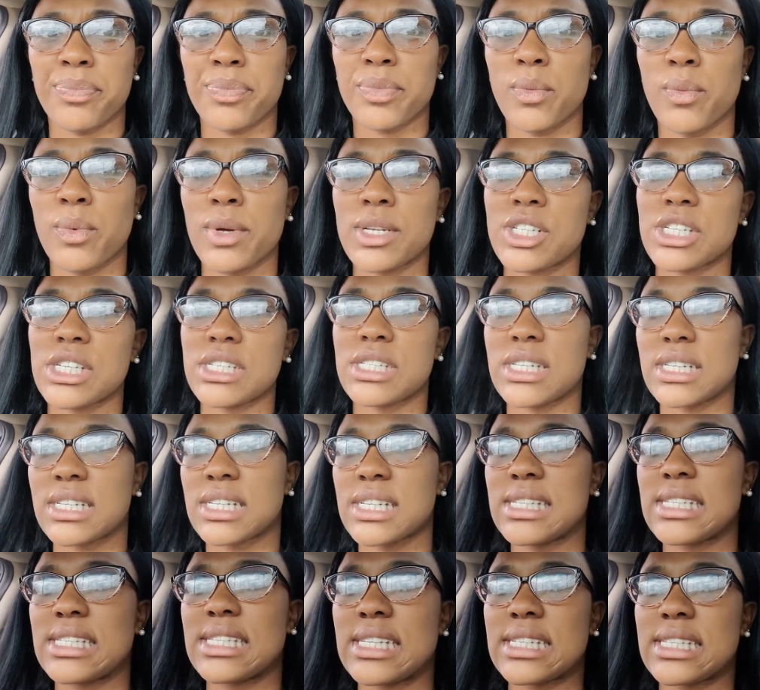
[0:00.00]
We just took
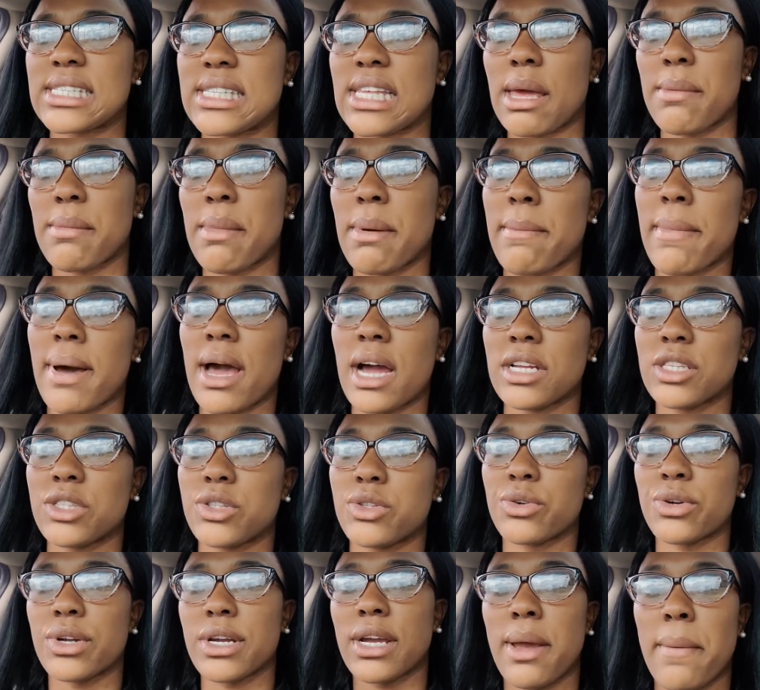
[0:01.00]
this exam in Mod
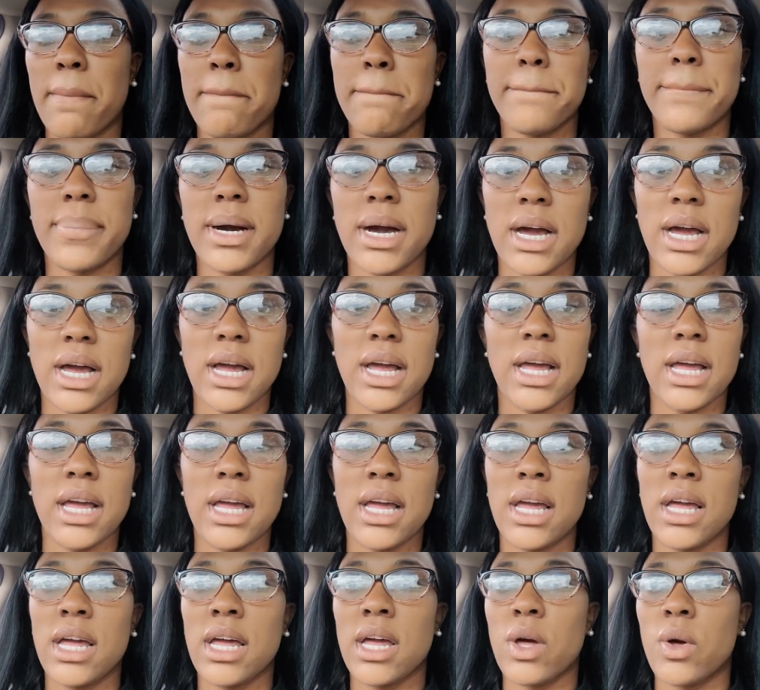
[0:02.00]
3, but
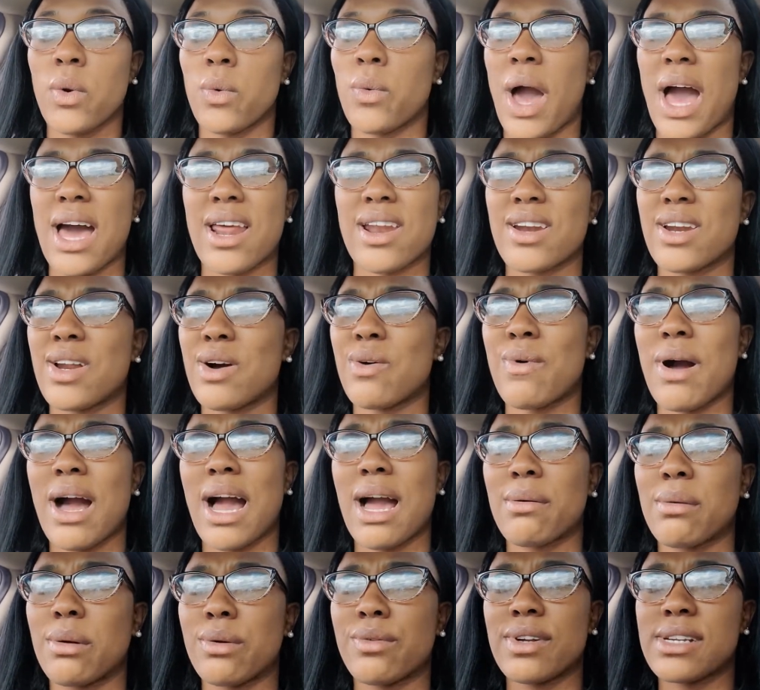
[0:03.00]
I don't know
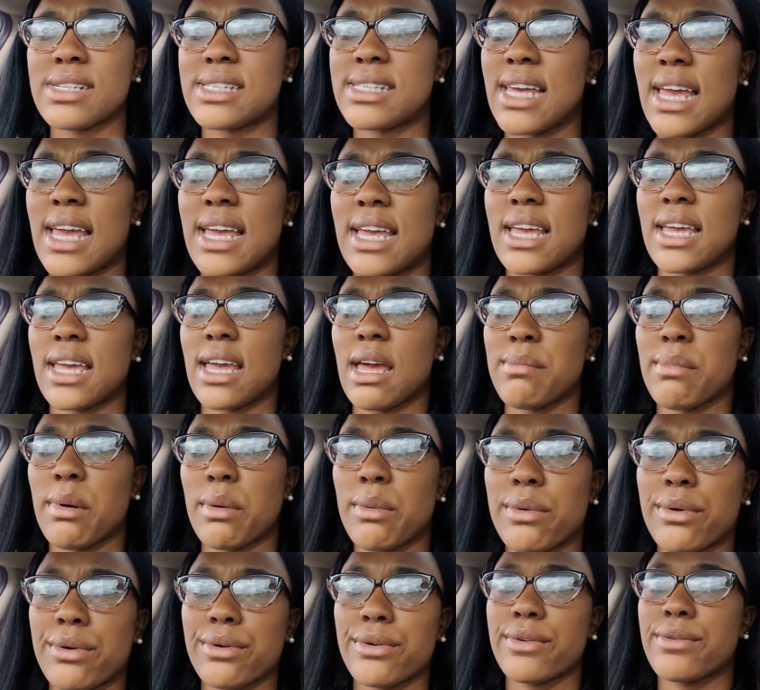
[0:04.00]
why we were taking it, but
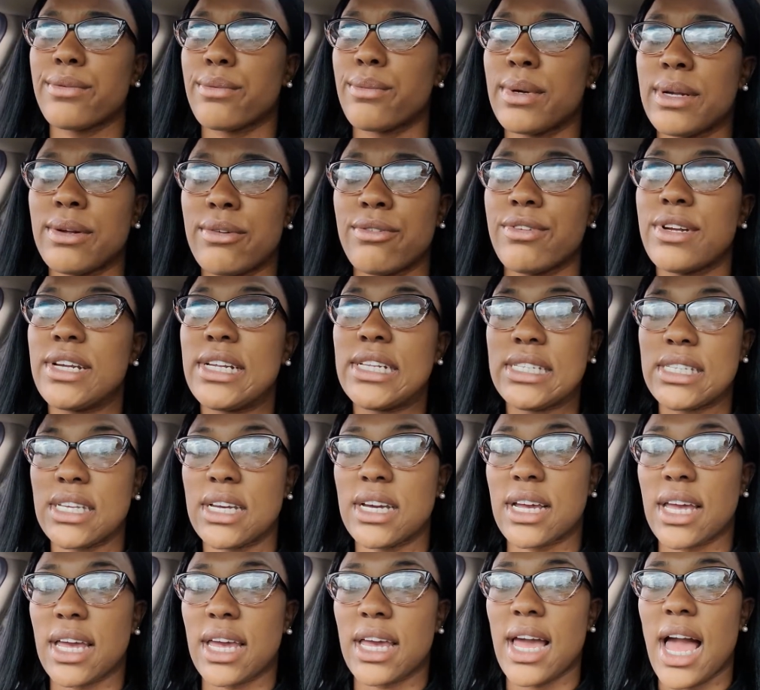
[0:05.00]
we
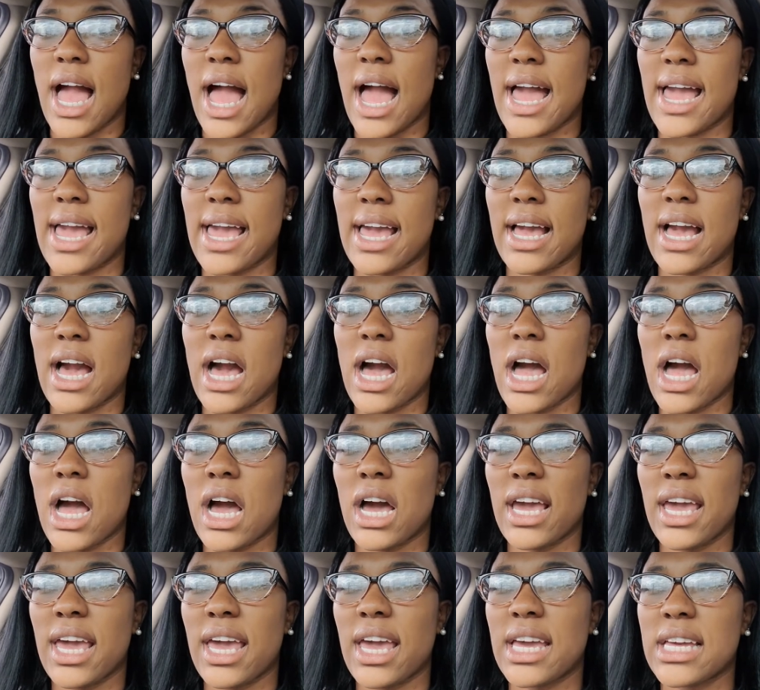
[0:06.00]
retook it. I got
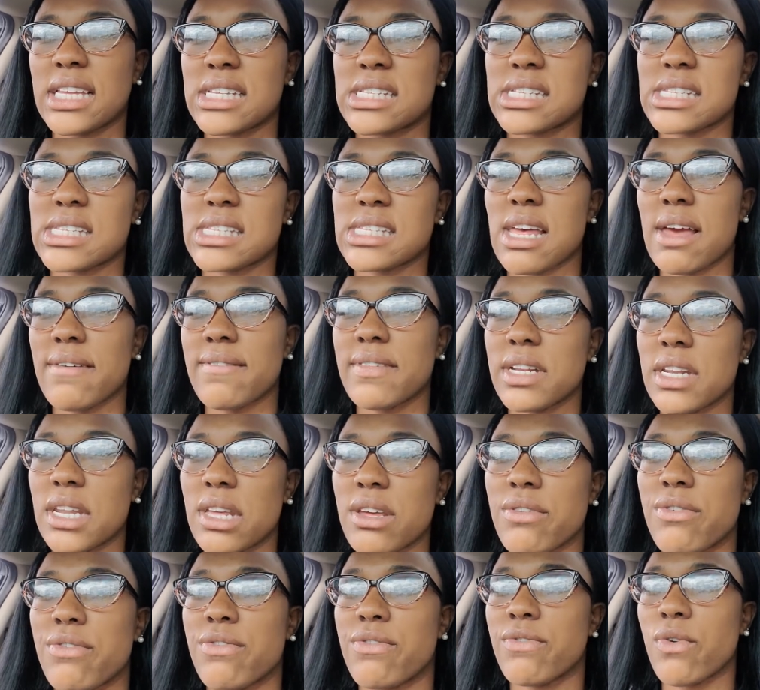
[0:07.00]
a
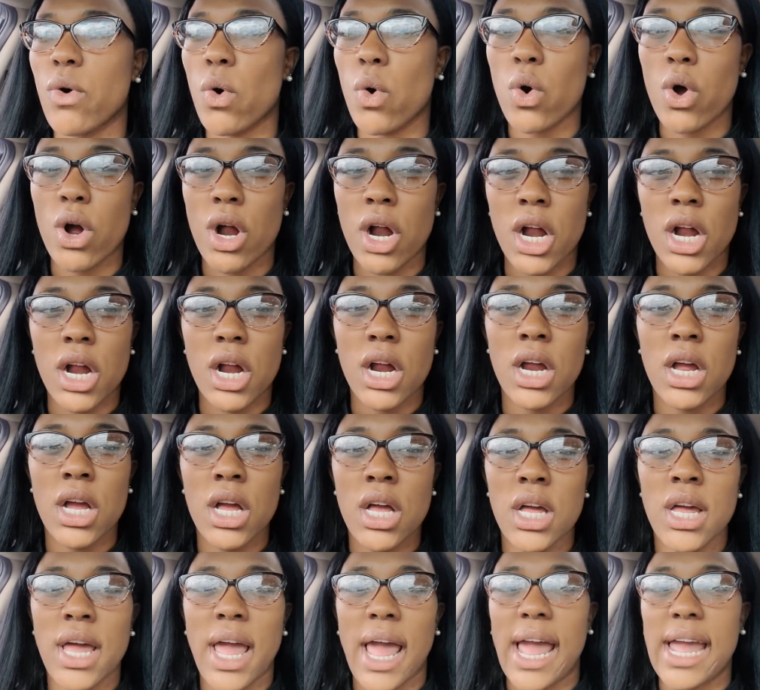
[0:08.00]
74
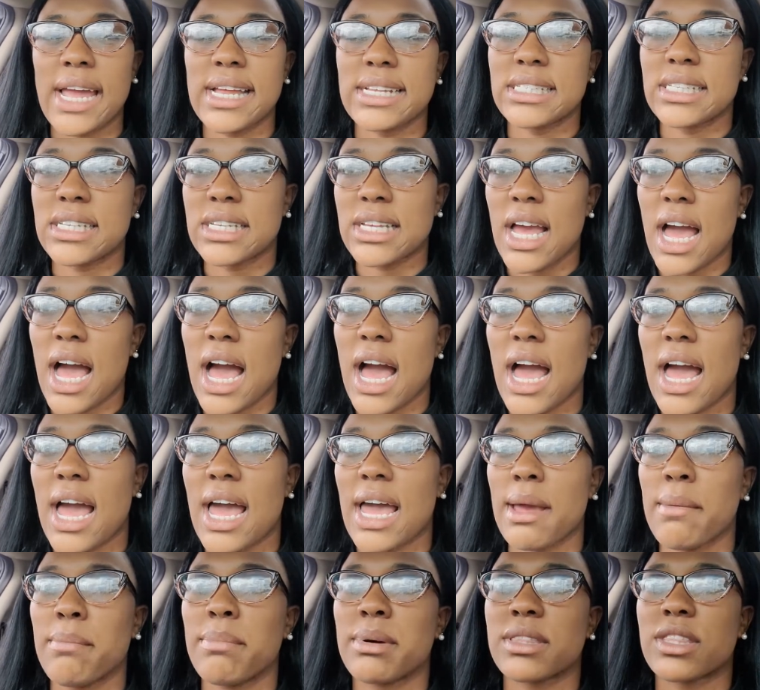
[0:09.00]

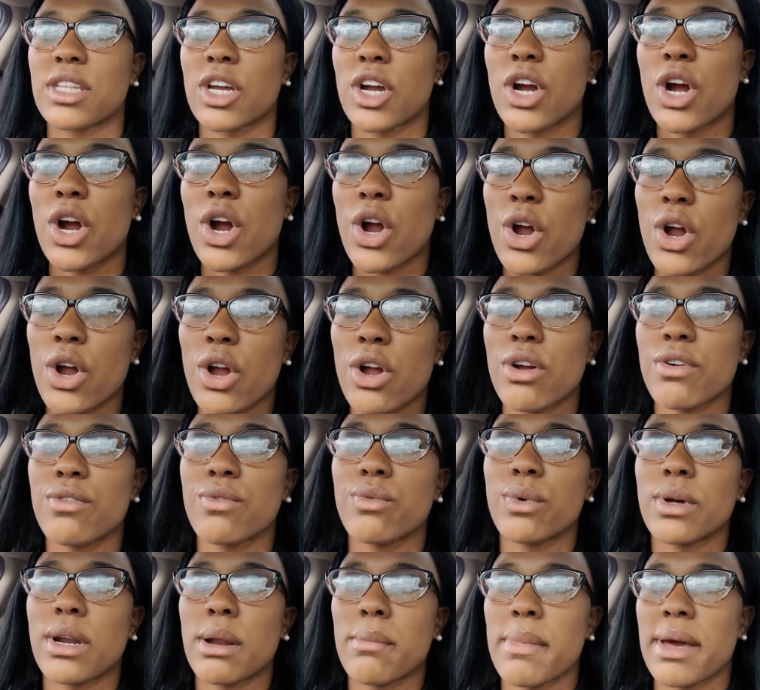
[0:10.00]
ATI, but the curve
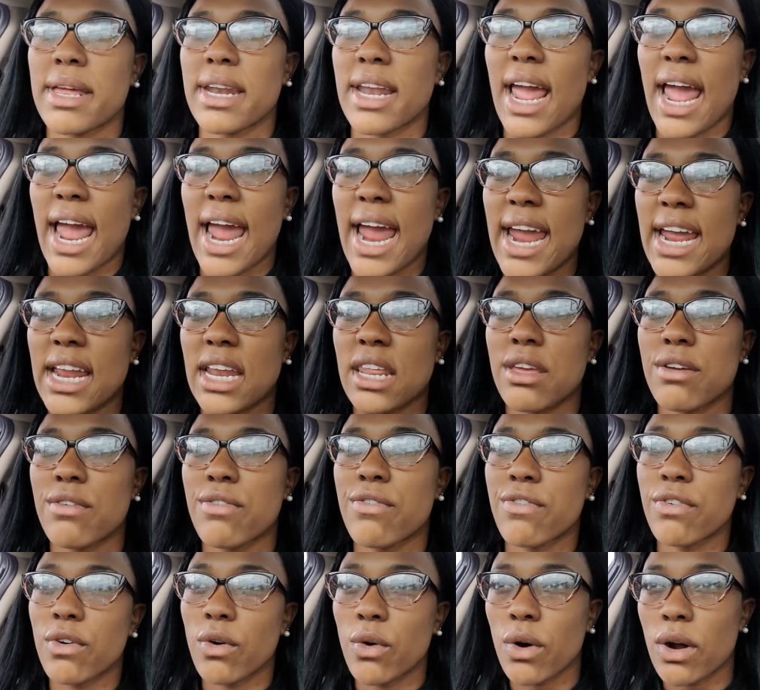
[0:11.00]
would have been an
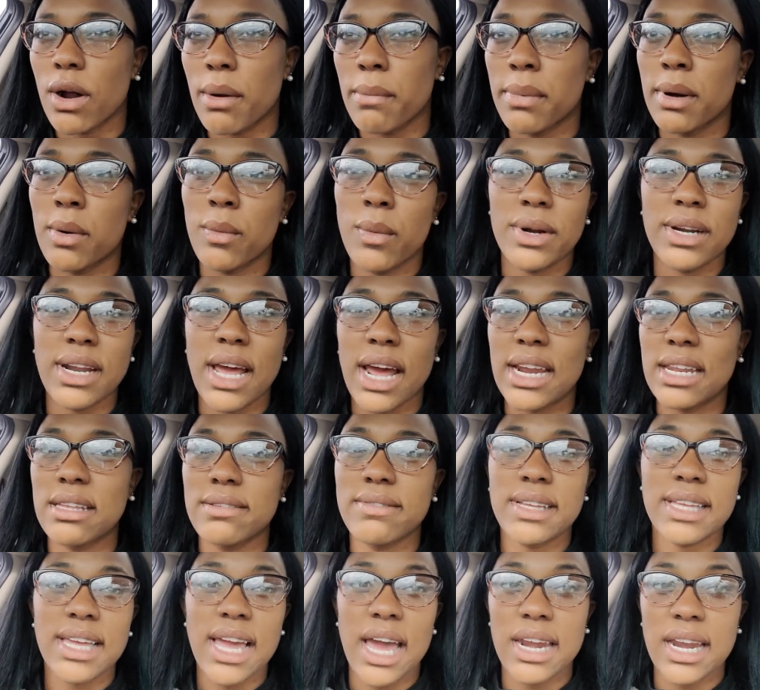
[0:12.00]
84, but we're not
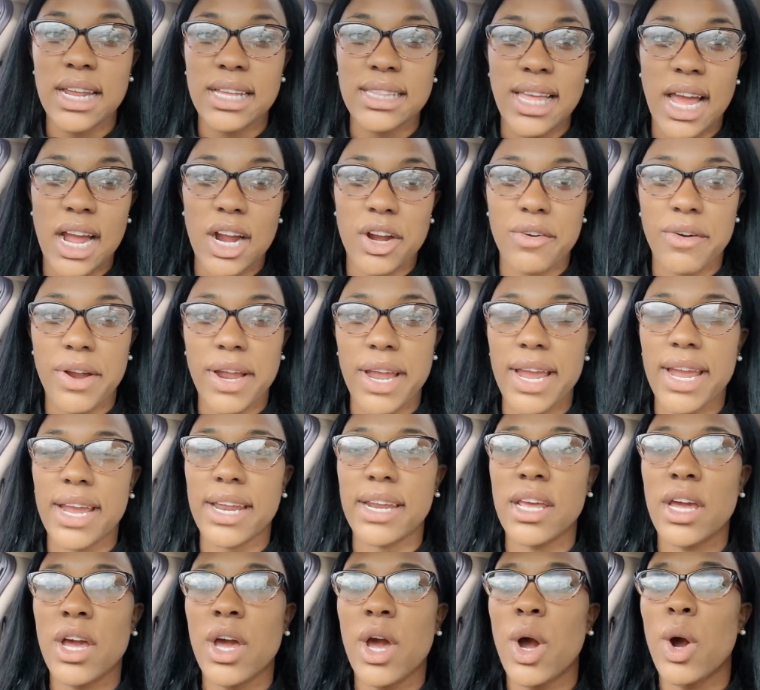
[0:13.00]
even getting that grade.
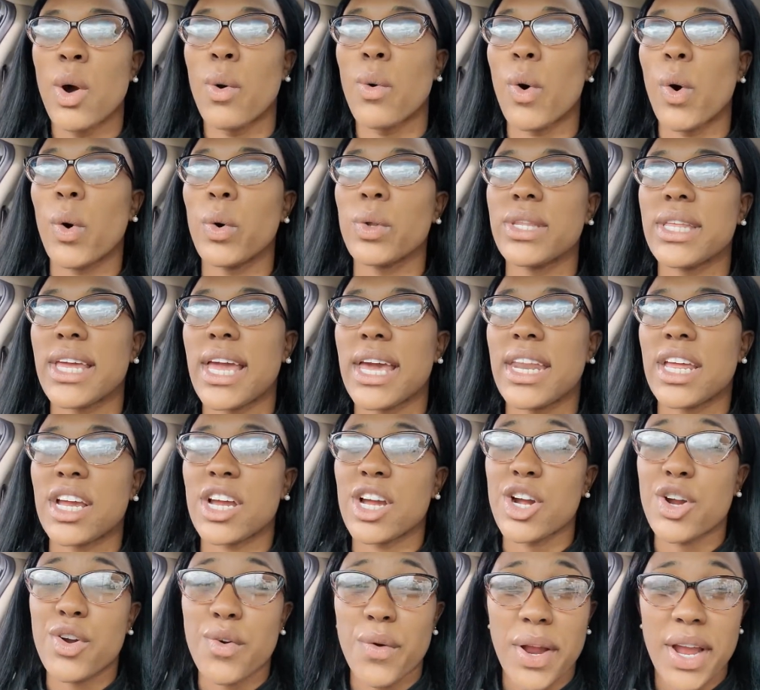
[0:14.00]
We're only getting
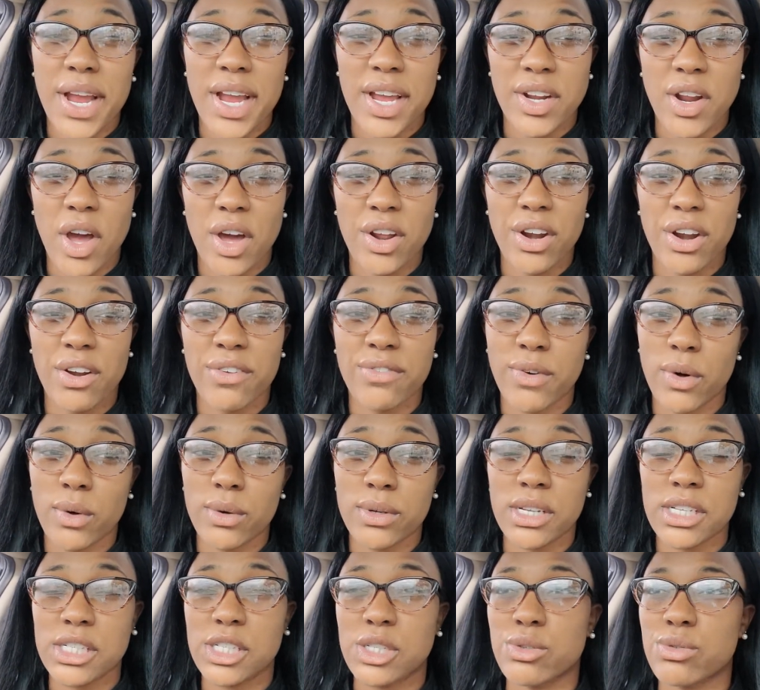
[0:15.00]
a grade on our
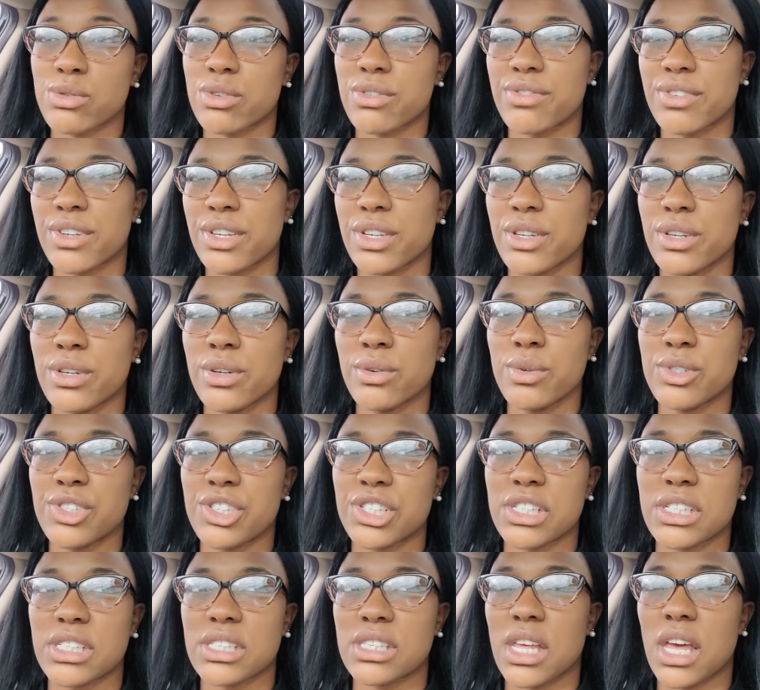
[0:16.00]
focused review, which
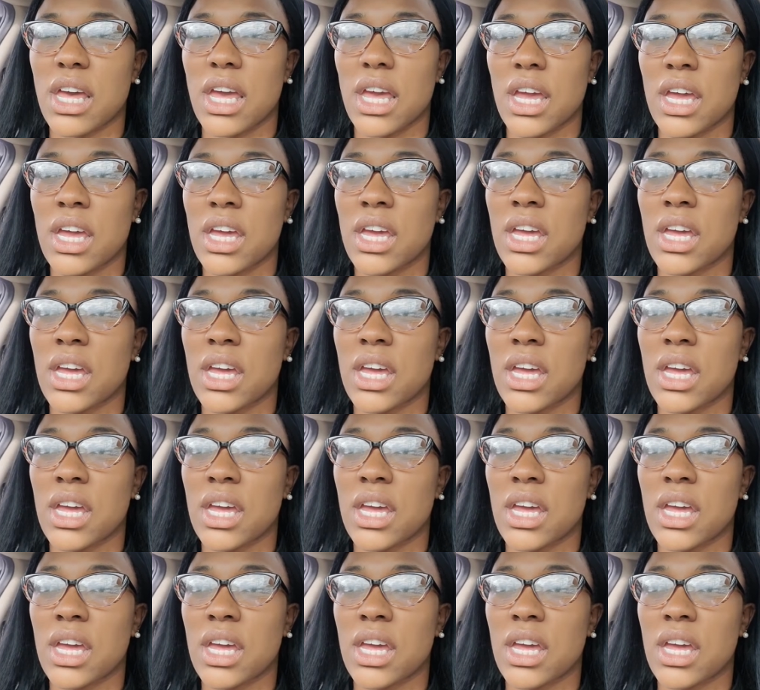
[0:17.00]
is like,